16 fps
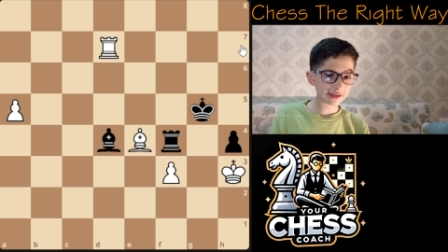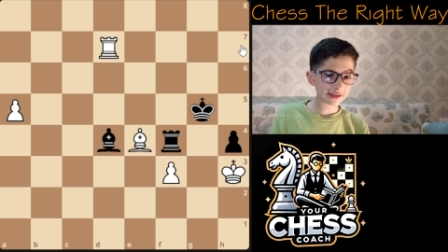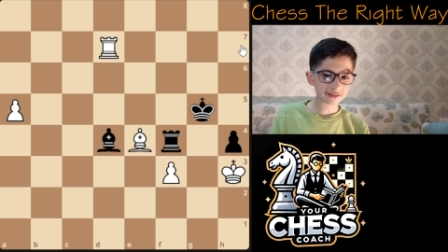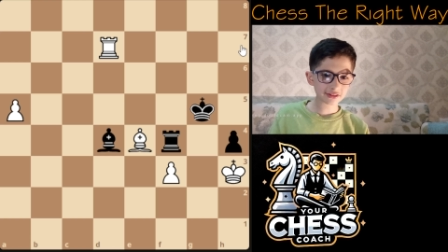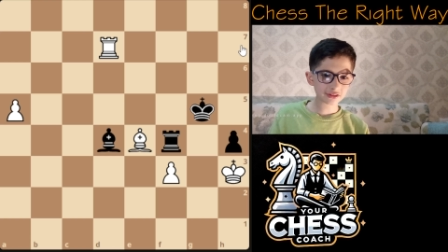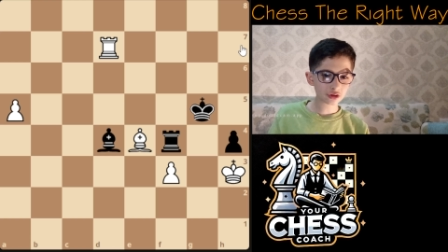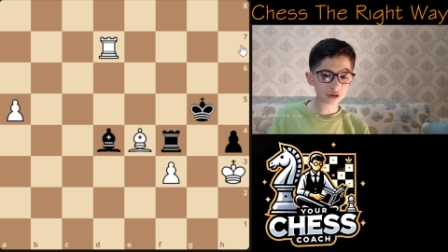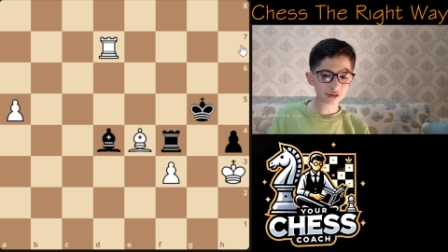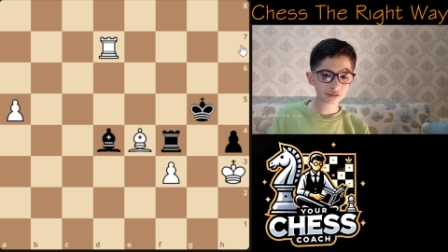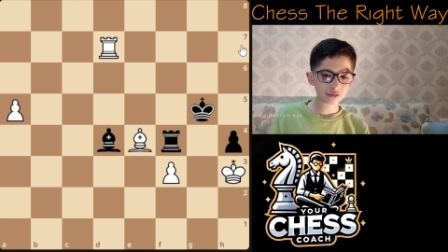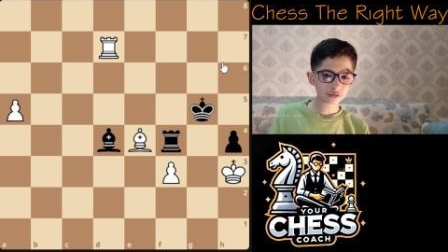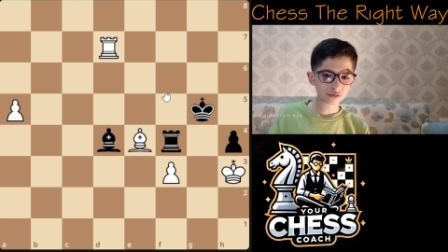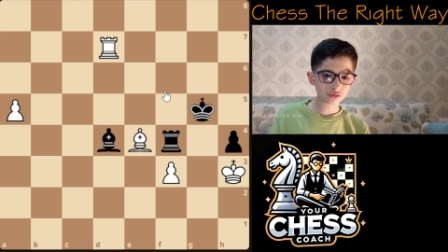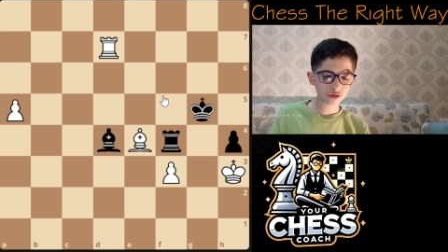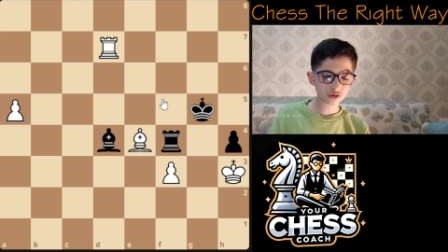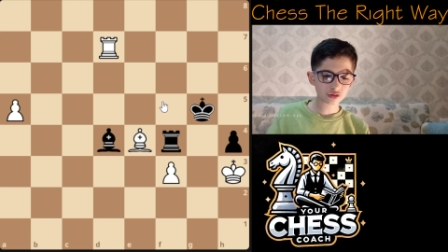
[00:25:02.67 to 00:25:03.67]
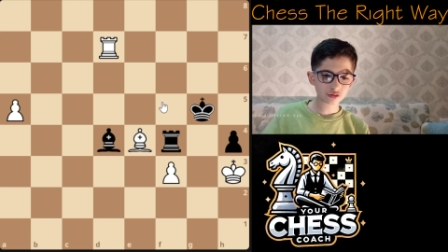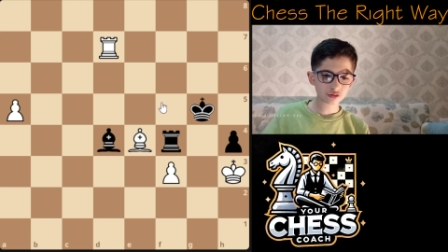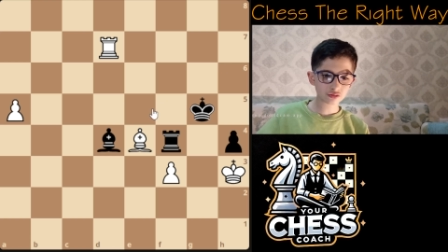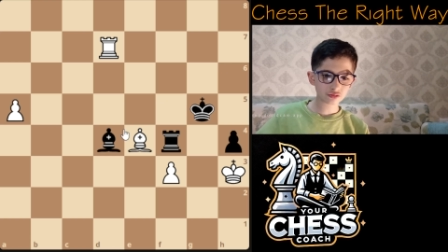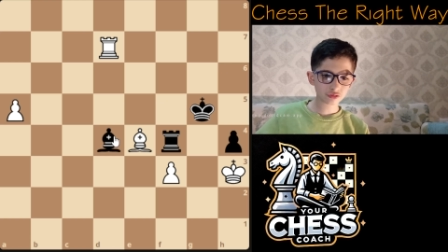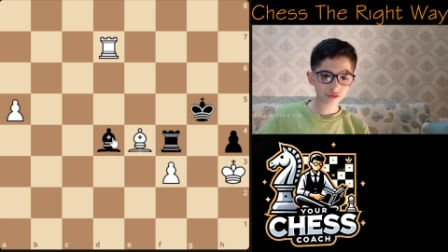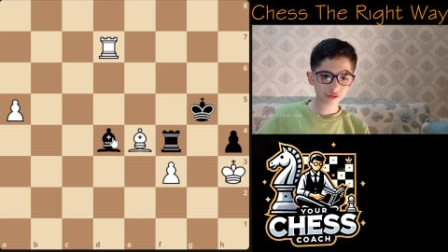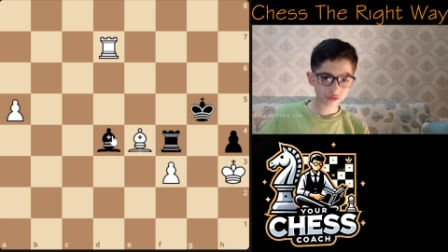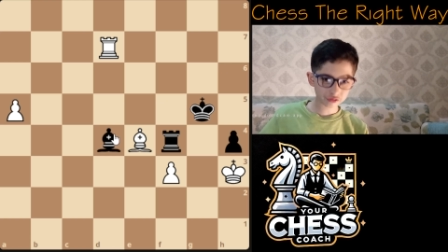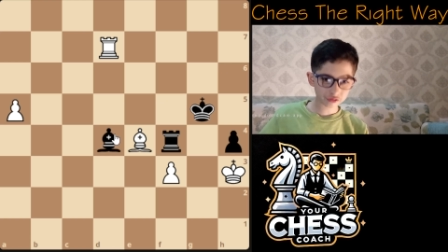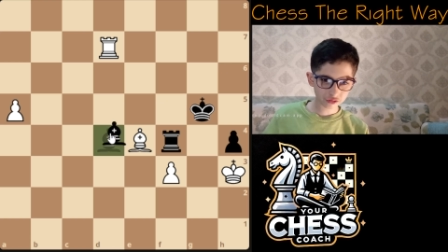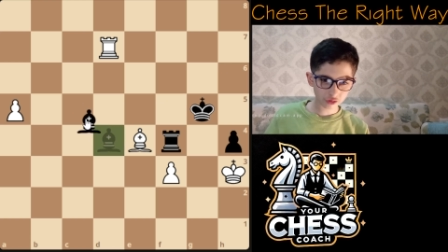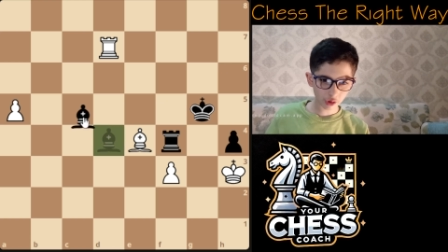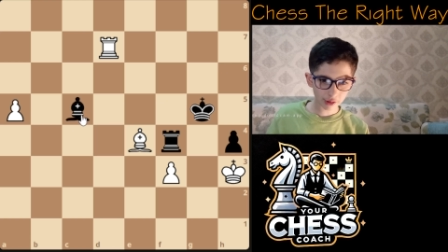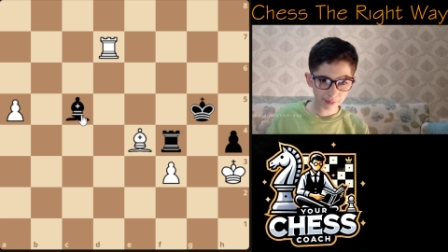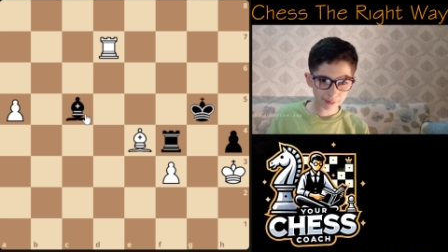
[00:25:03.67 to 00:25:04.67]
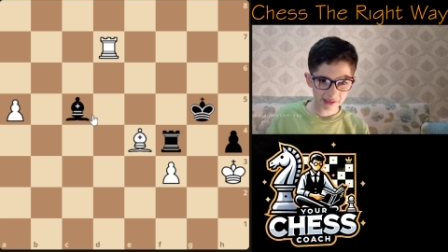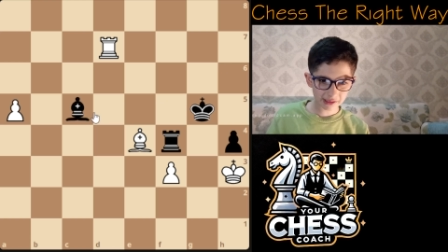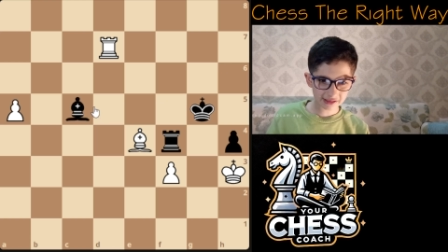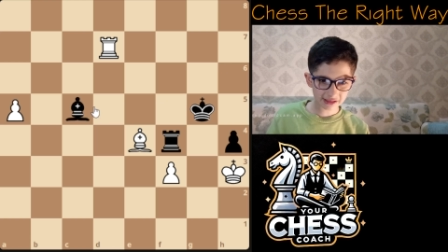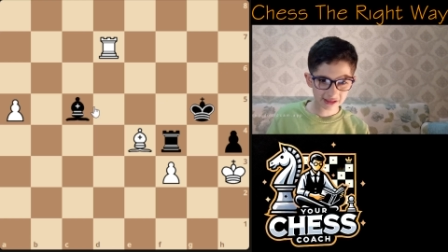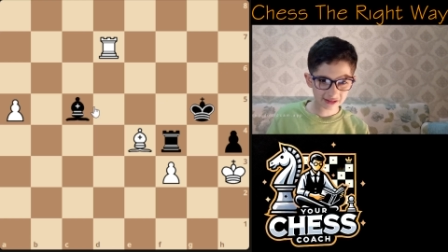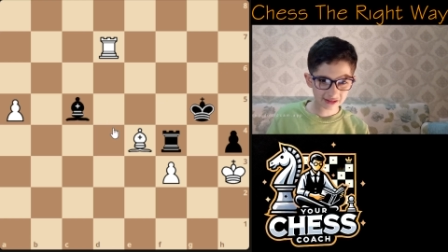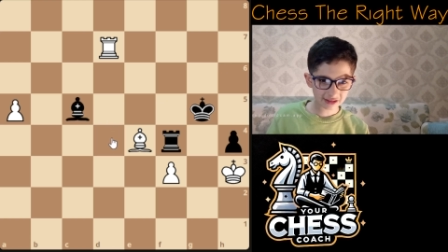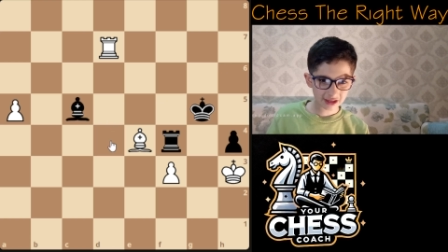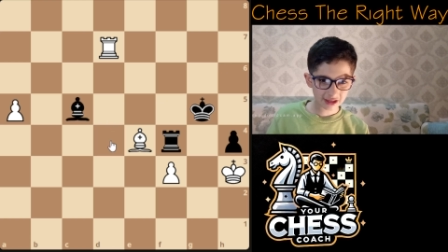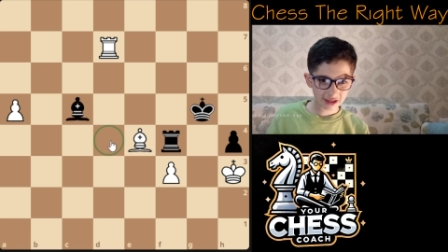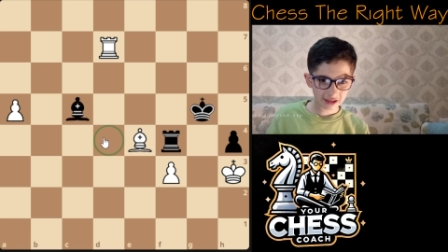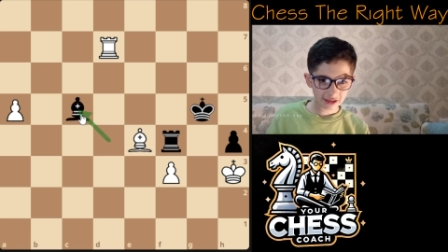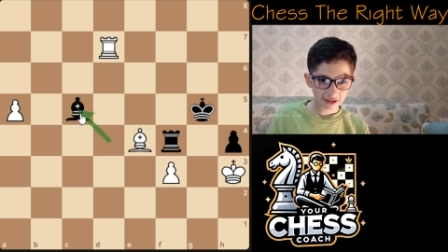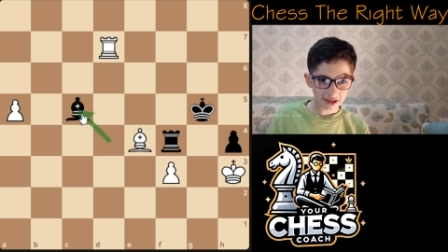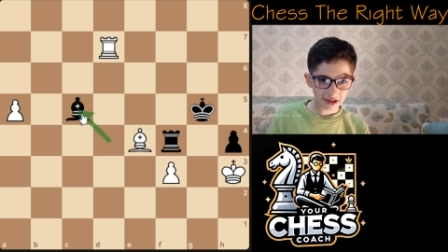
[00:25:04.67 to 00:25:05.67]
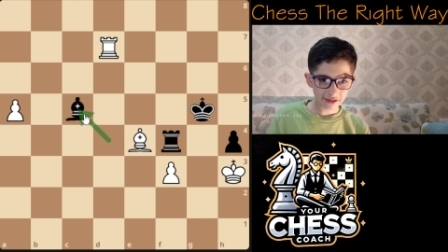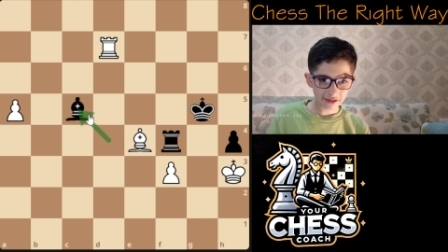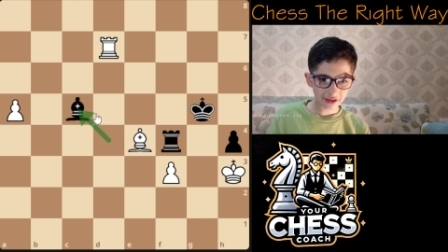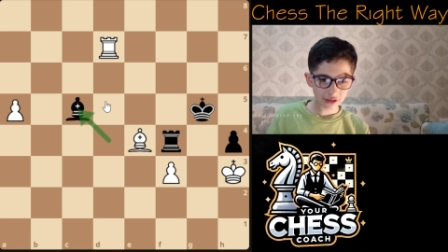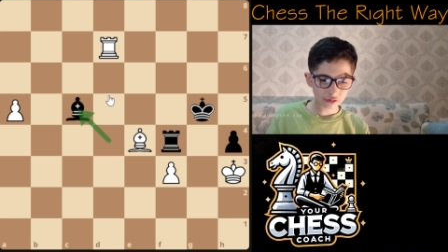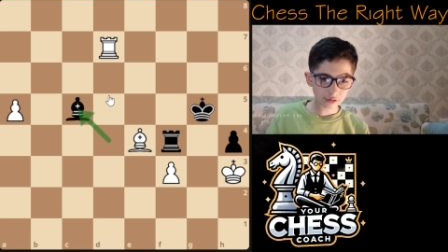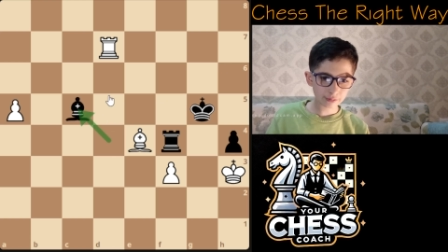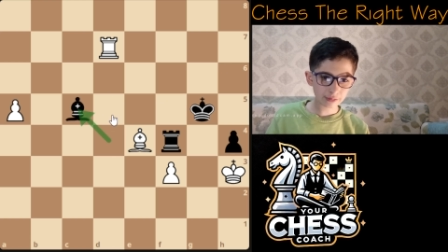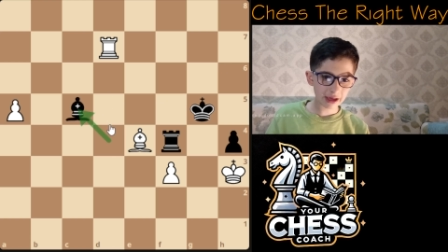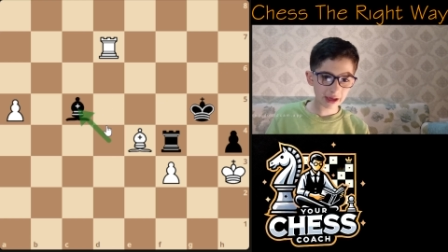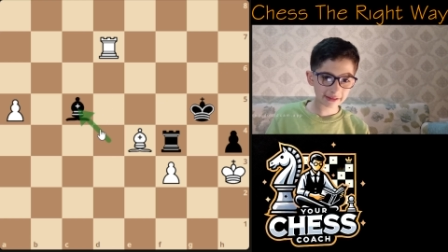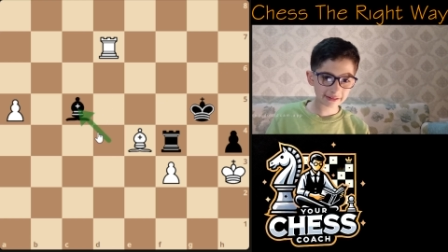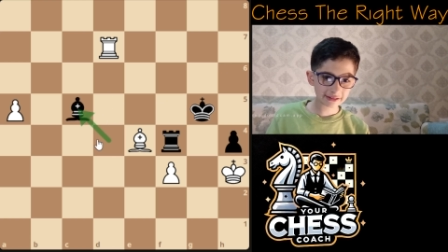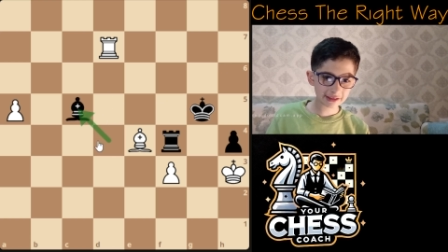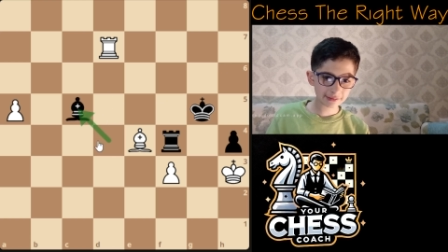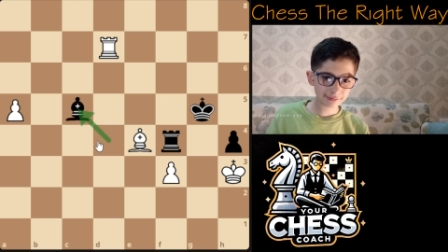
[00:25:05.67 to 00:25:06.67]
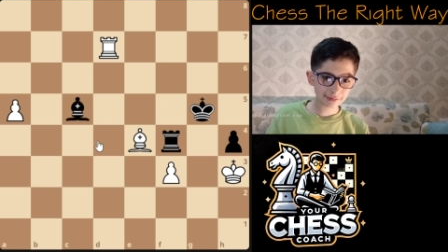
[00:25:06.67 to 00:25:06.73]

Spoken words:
start just throwing pieces, and that's what black did.